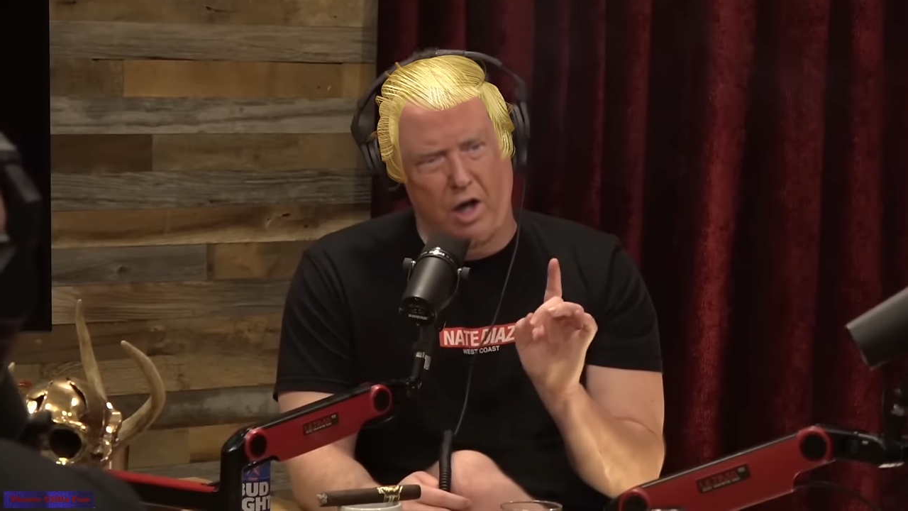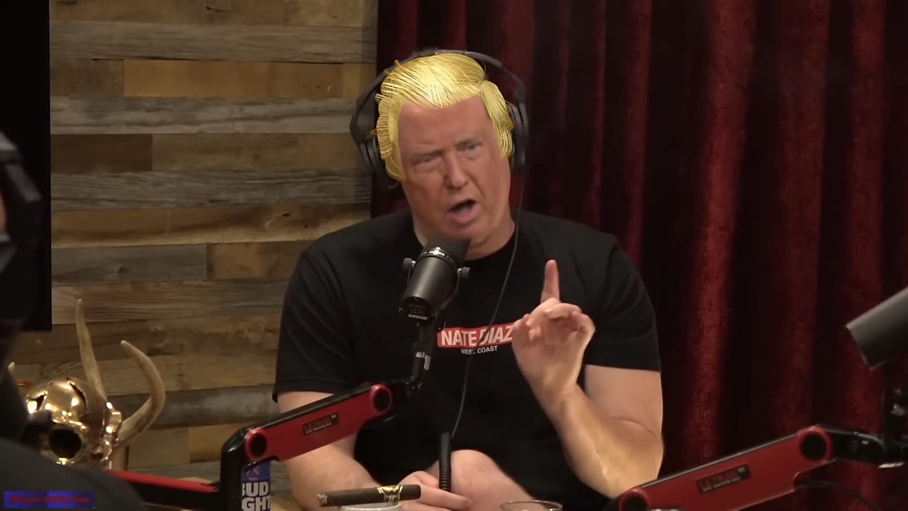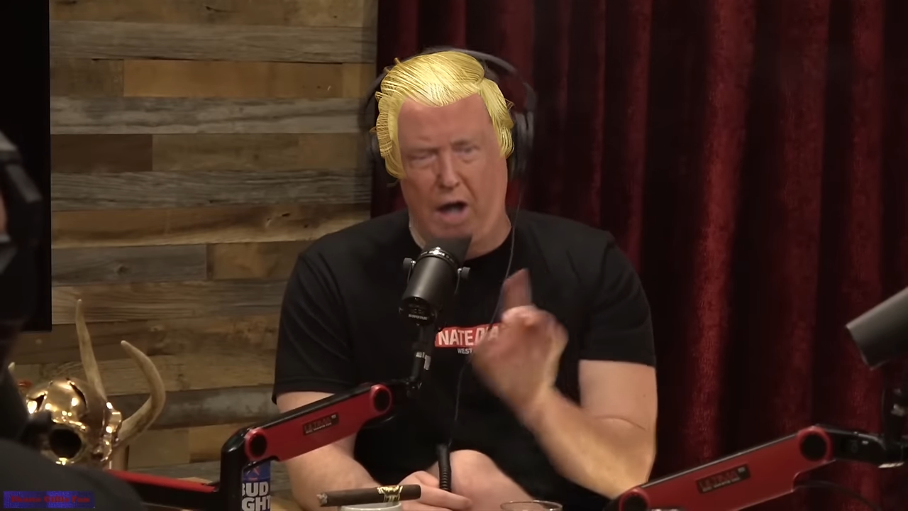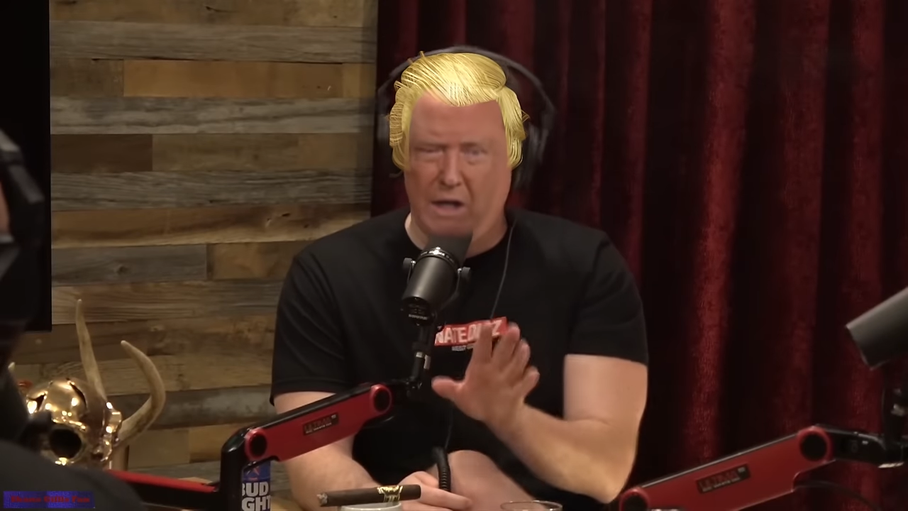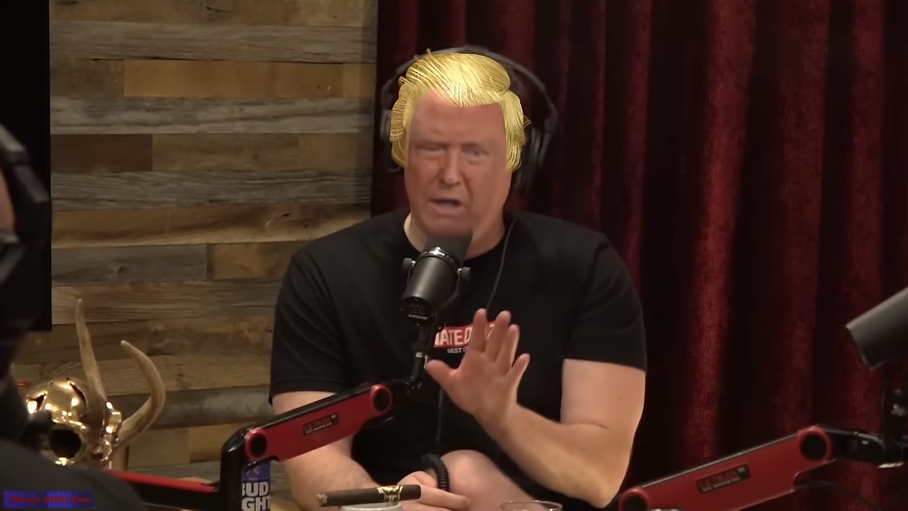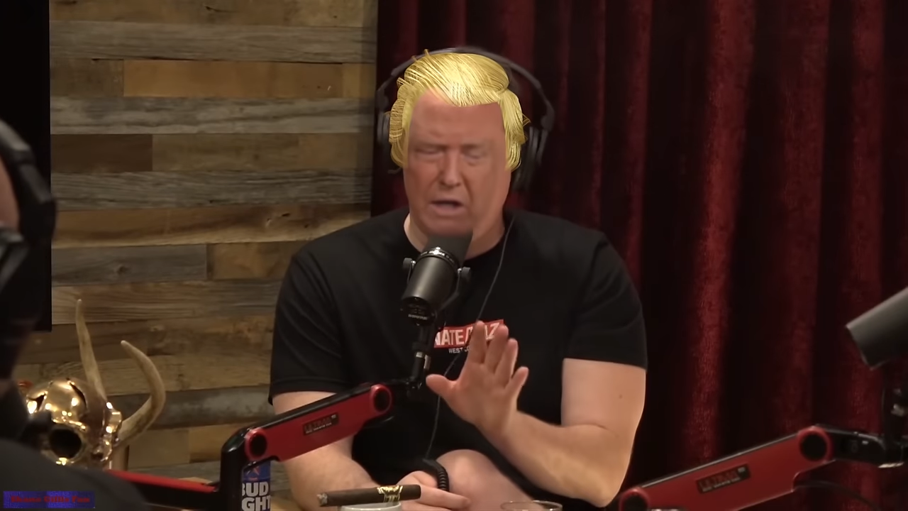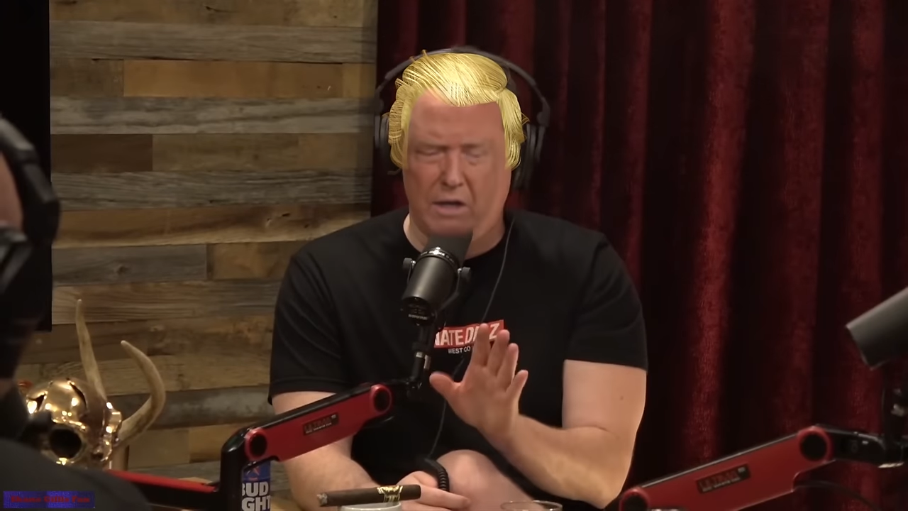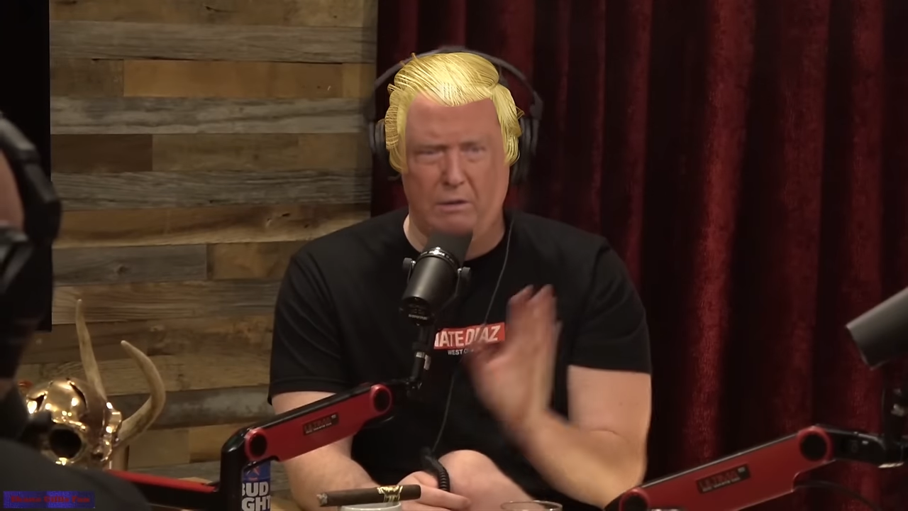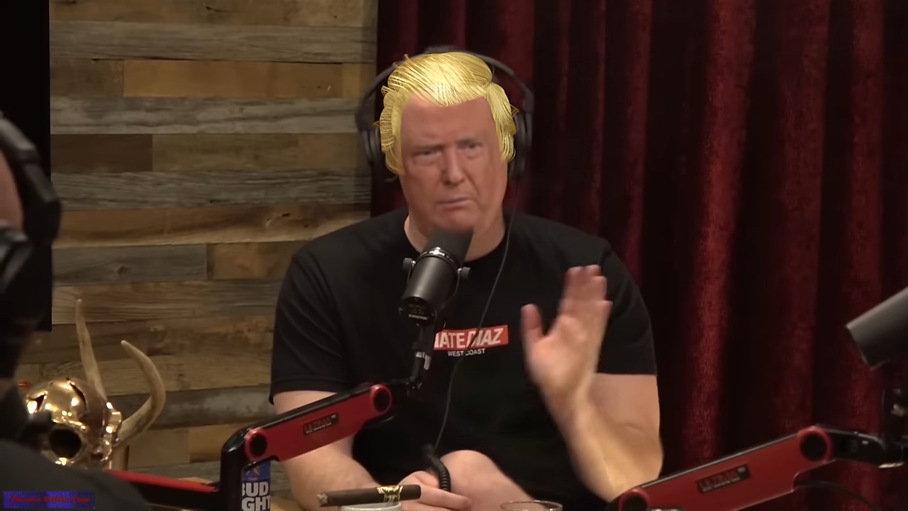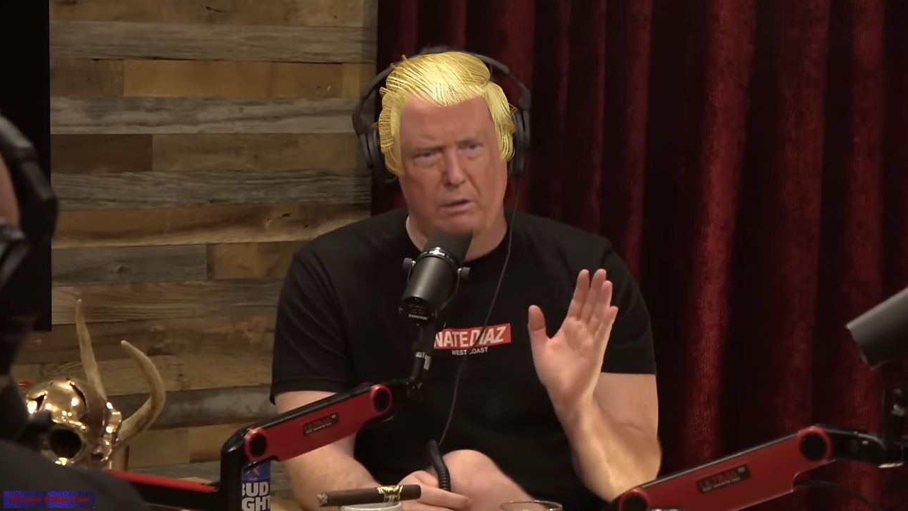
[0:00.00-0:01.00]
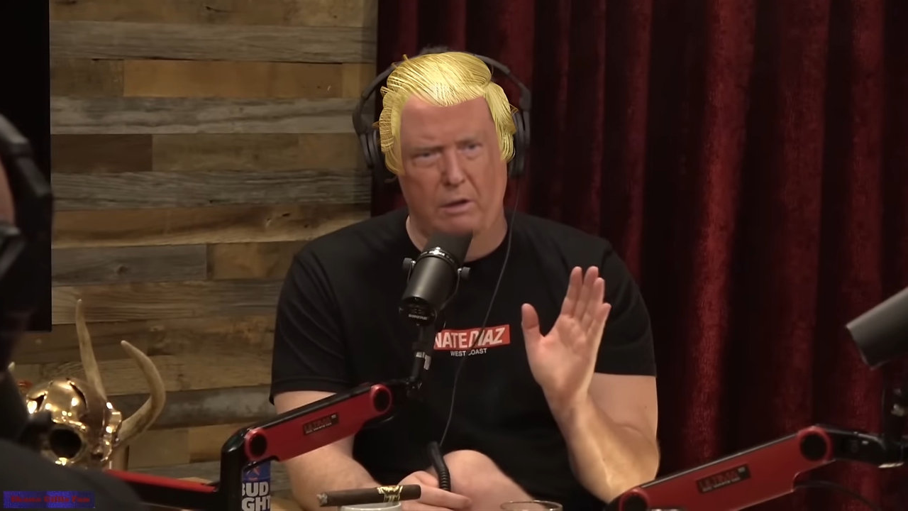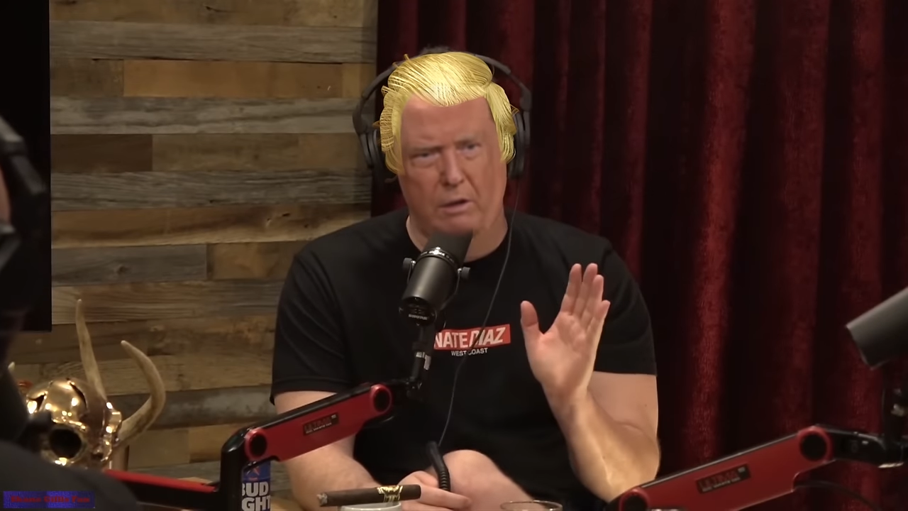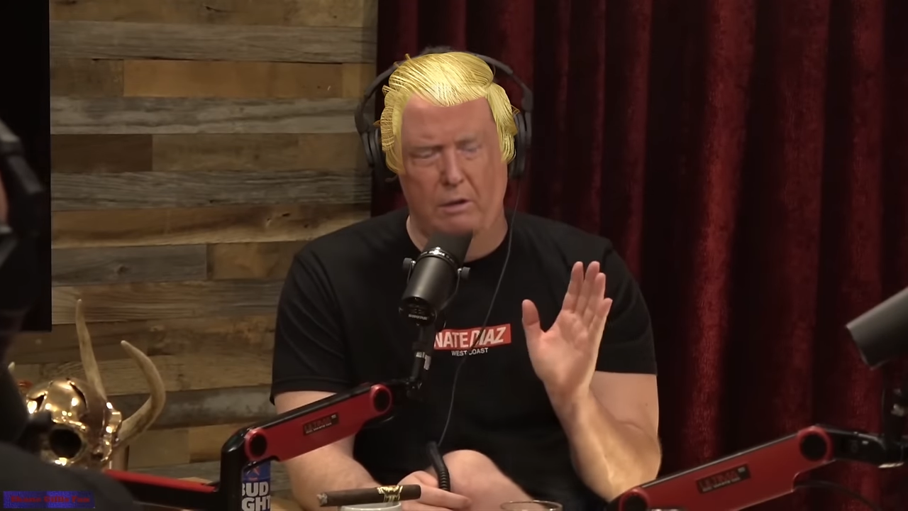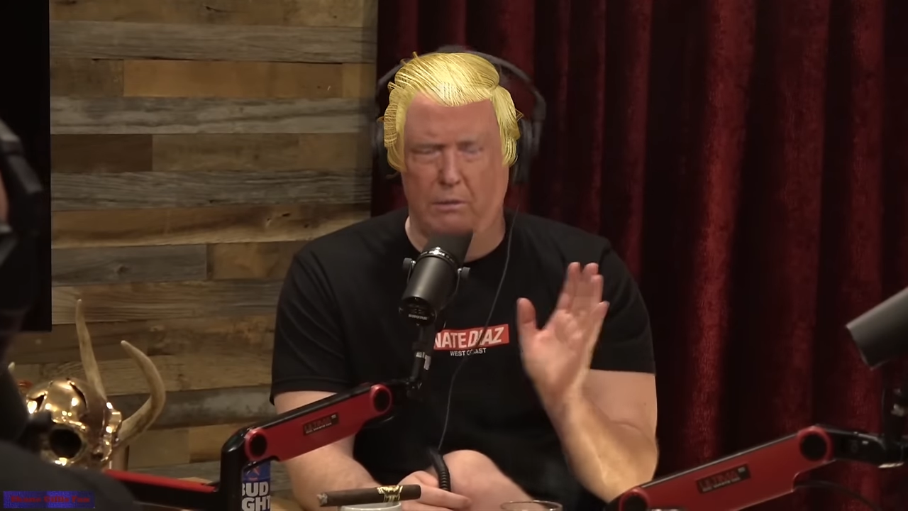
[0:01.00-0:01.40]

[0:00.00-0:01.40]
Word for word: I like it, but